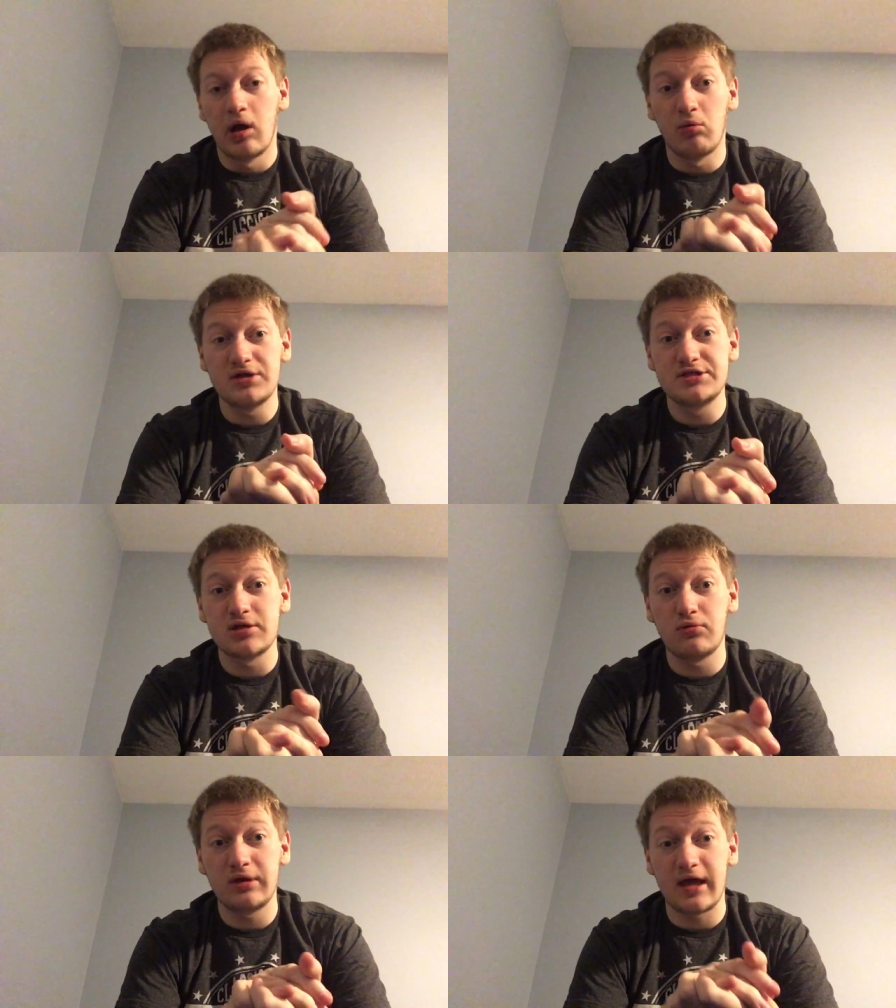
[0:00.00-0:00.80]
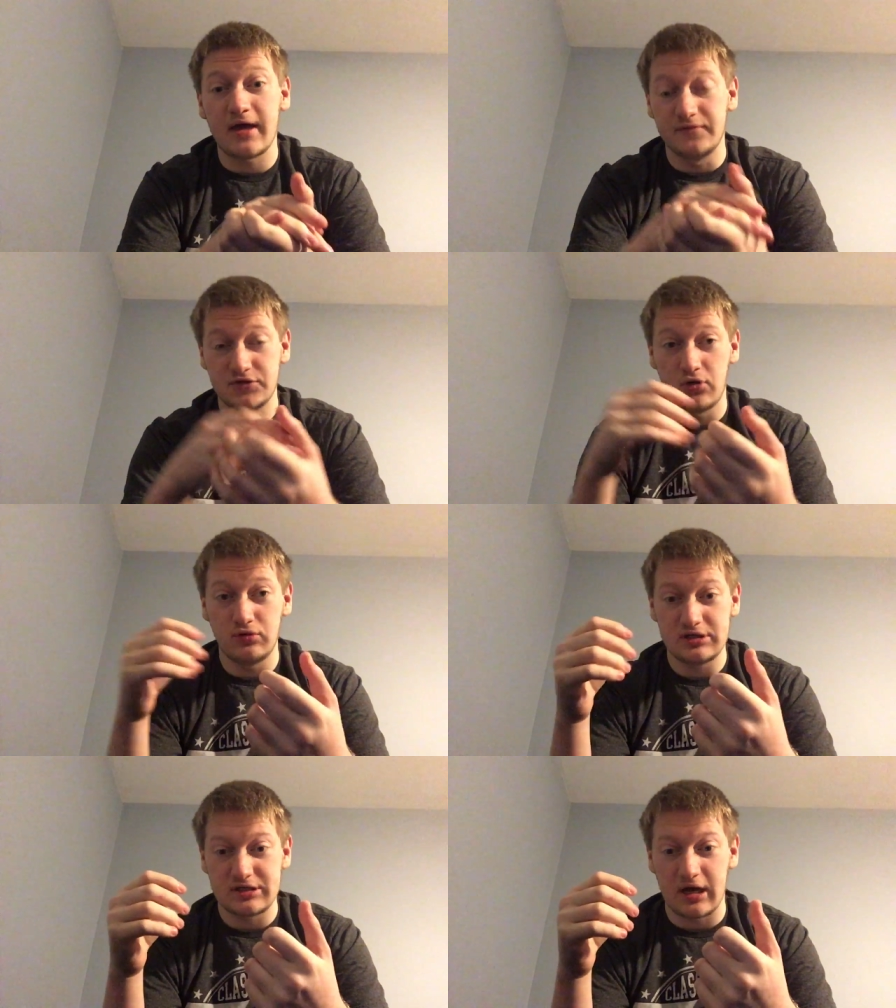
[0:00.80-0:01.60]
What does Sony have?
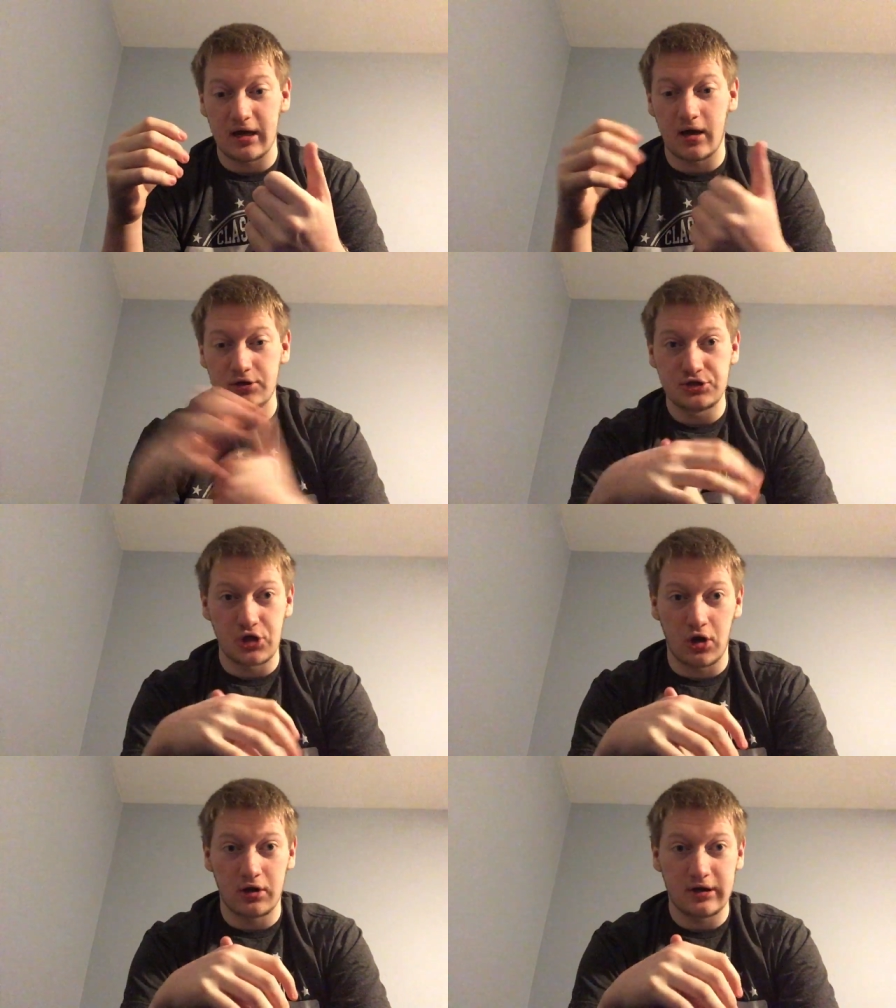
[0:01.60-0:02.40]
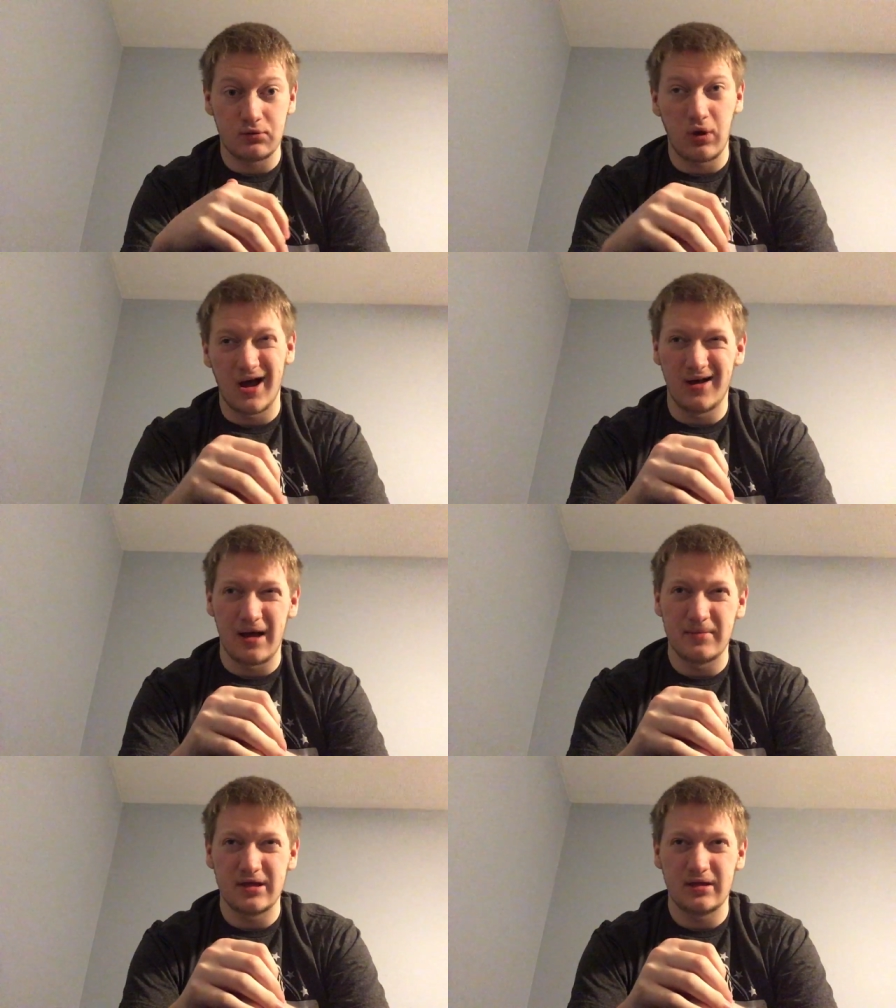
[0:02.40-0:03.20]
Sony's got Uncharted. Well,
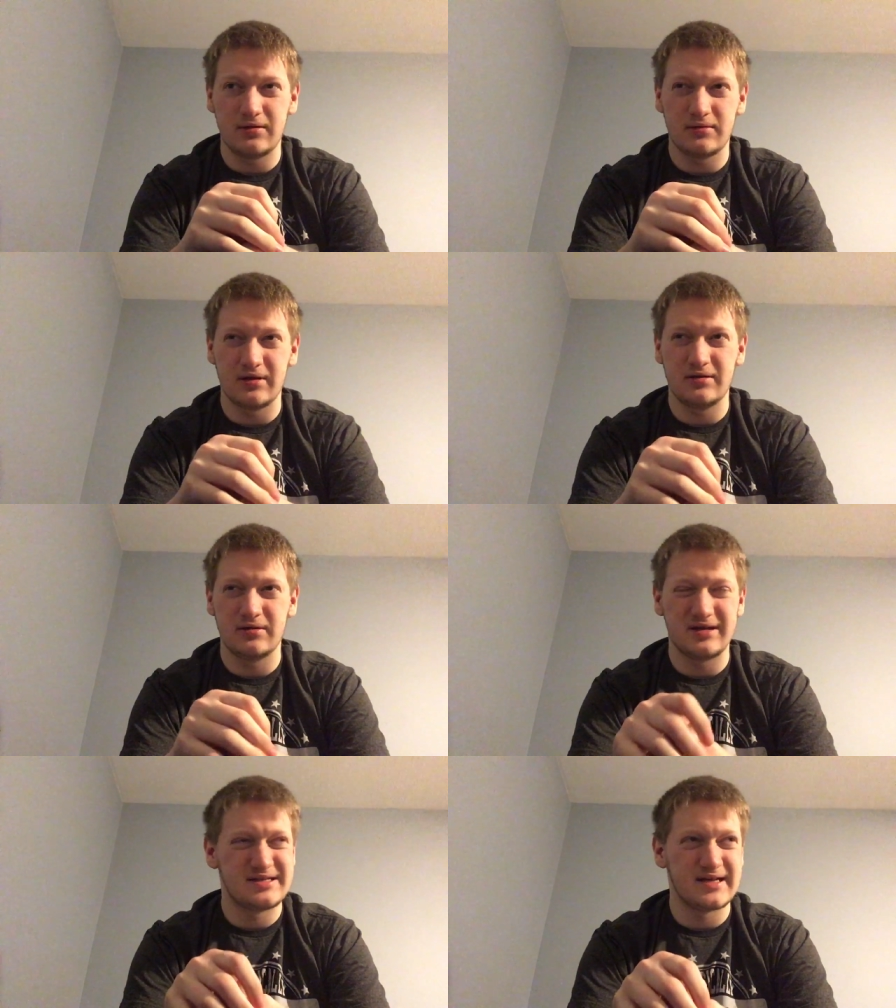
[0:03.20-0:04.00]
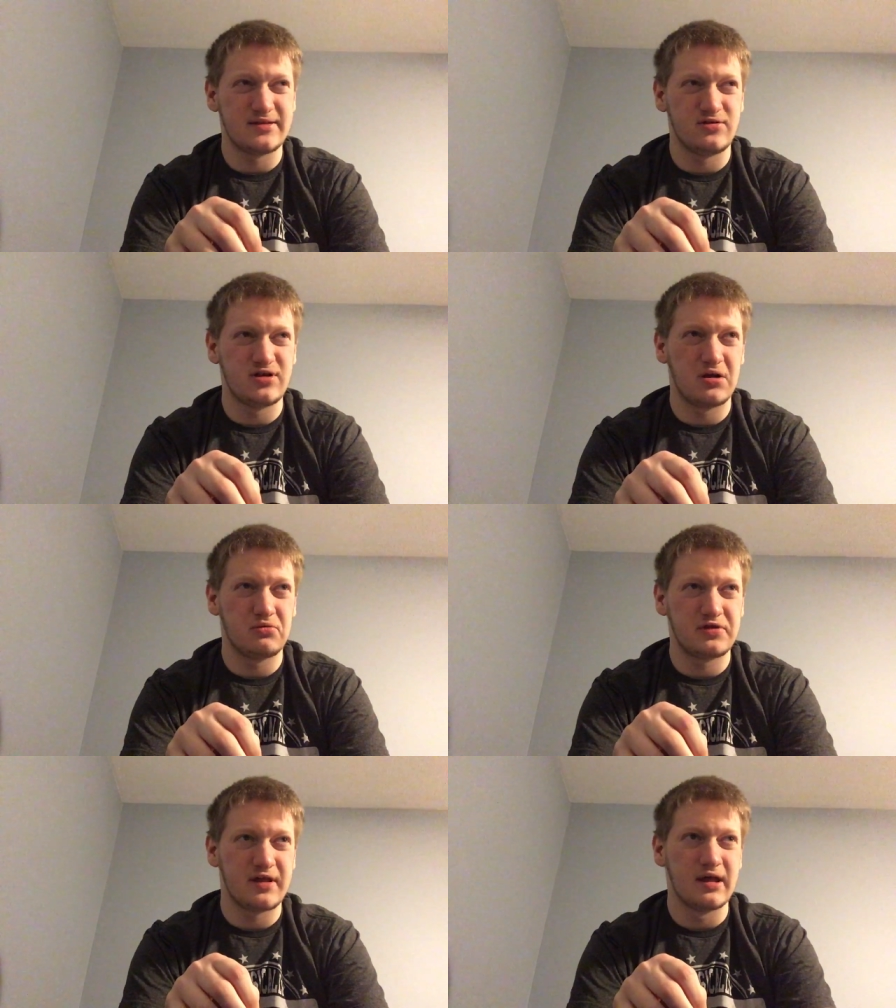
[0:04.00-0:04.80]
I mean, they, they said they're done
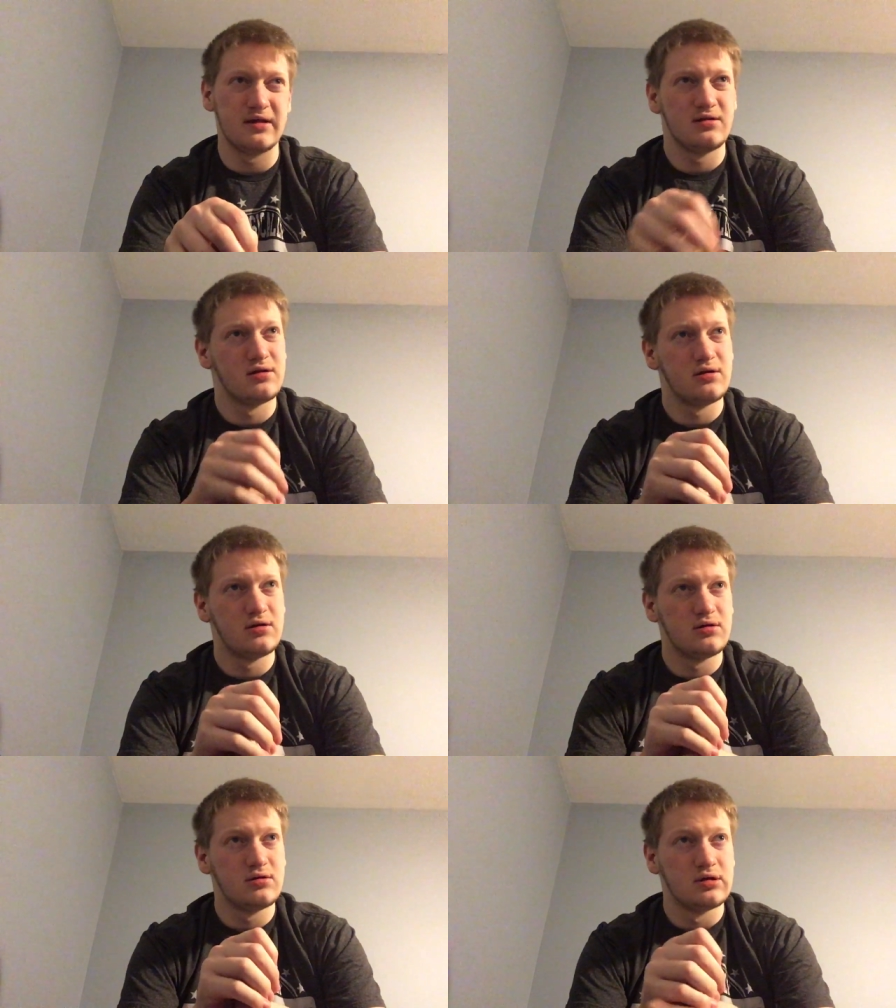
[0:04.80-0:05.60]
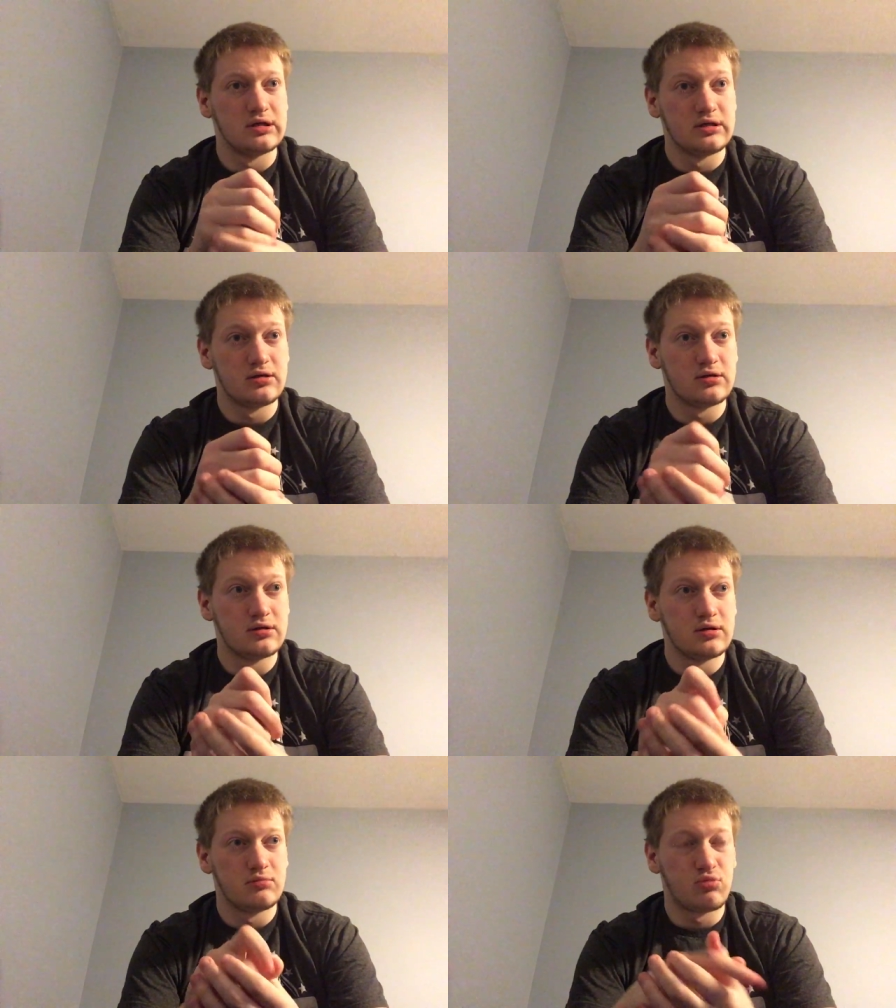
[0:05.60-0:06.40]
with that.
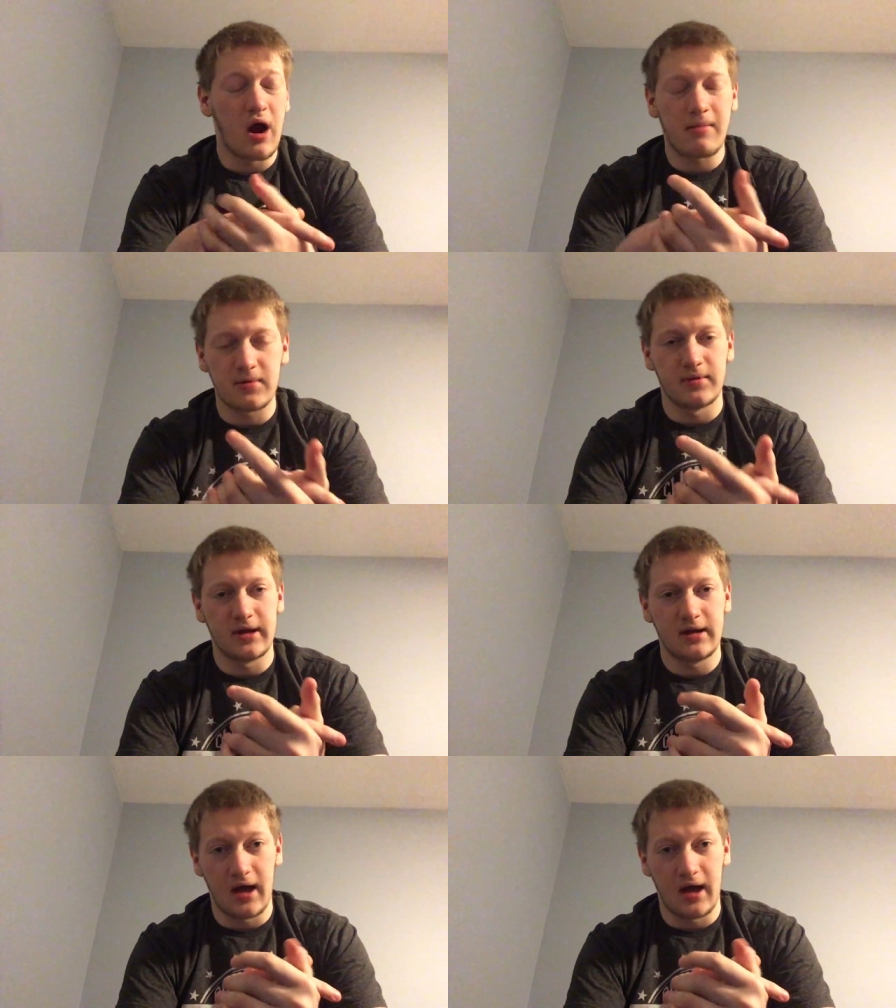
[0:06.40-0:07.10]
Probably.